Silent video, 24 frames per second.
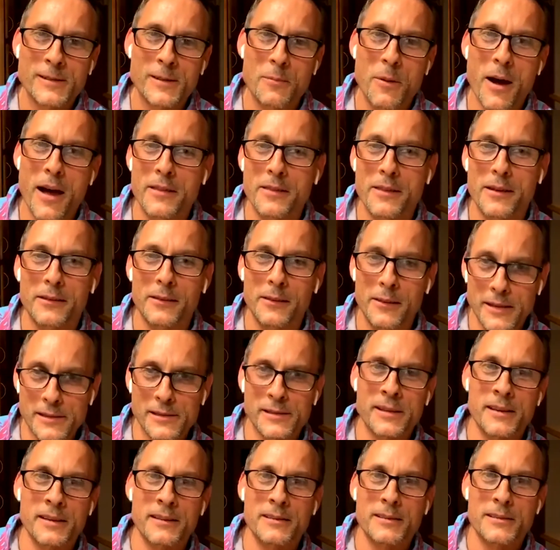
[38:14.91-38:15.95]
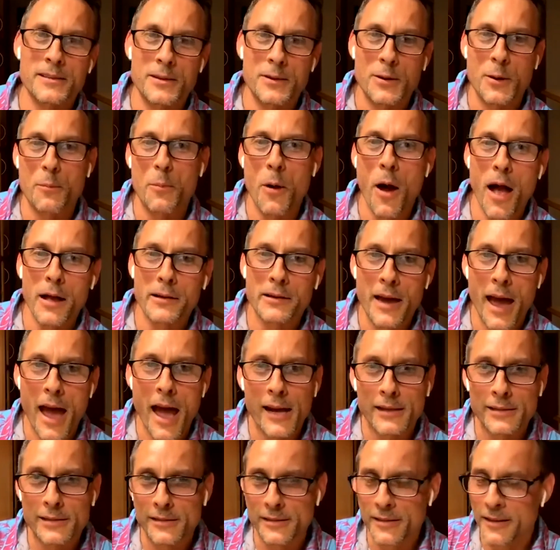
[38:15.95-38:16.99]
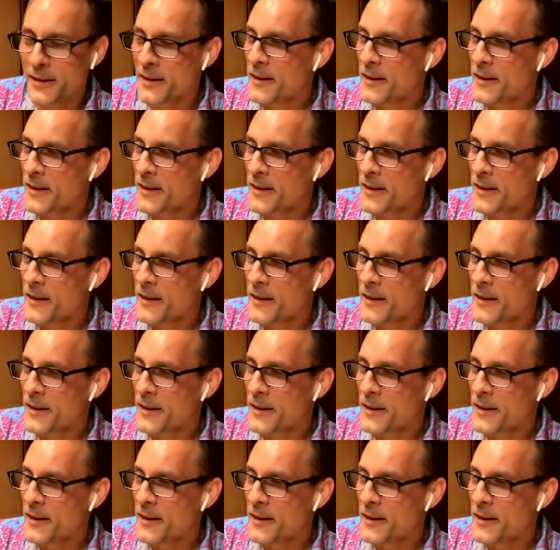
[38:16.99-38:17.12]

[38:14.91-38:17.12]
of mine that listen to your podcast.